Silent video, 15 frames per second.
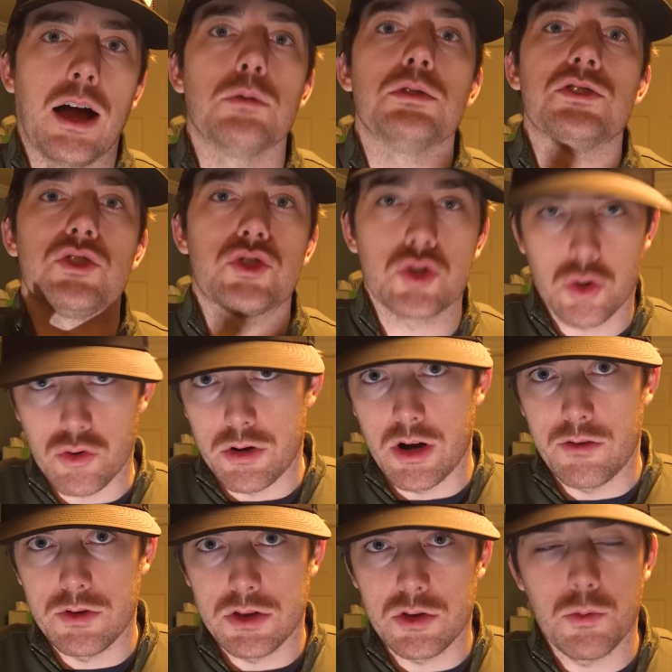I was certain
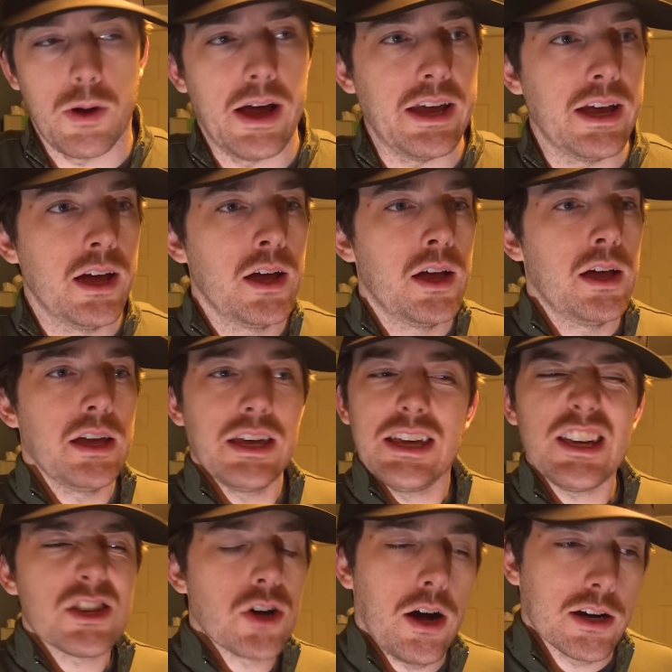of it. The way
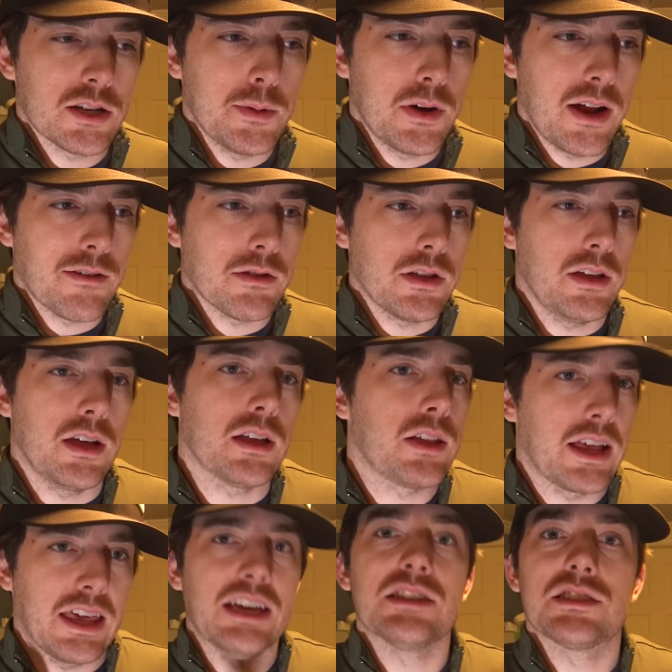he talked about everything,
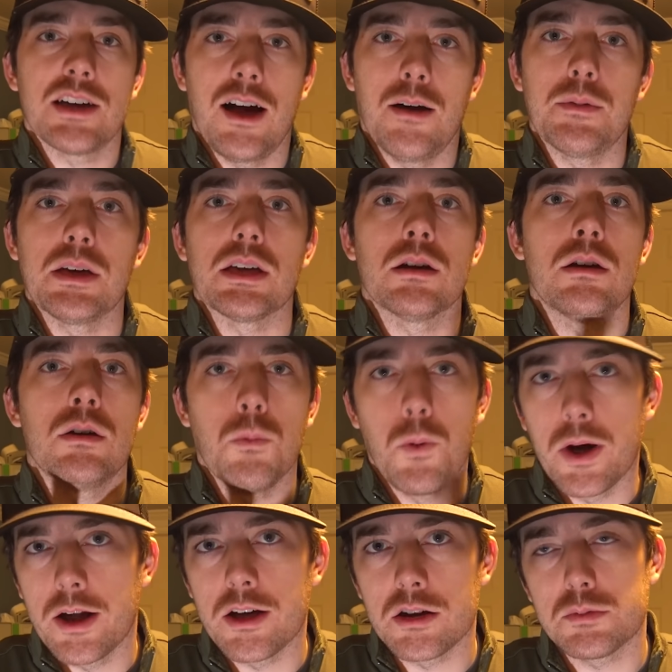like, it's coming
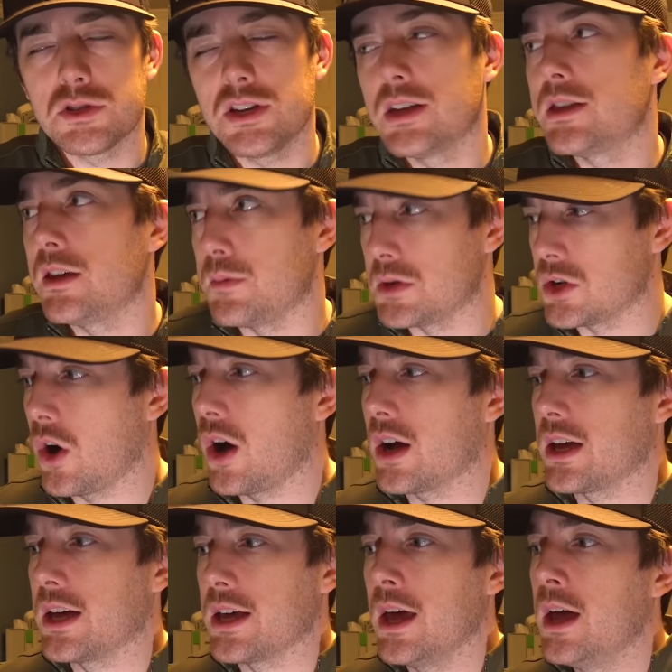100%. They've been
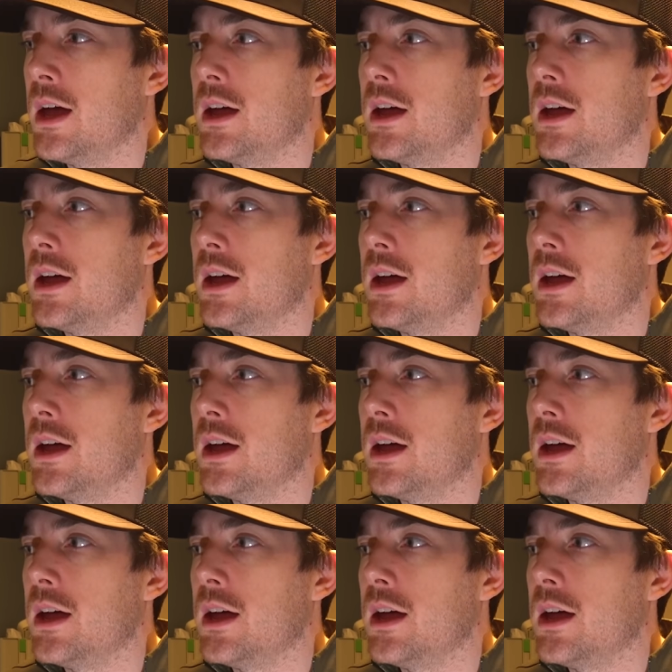talking.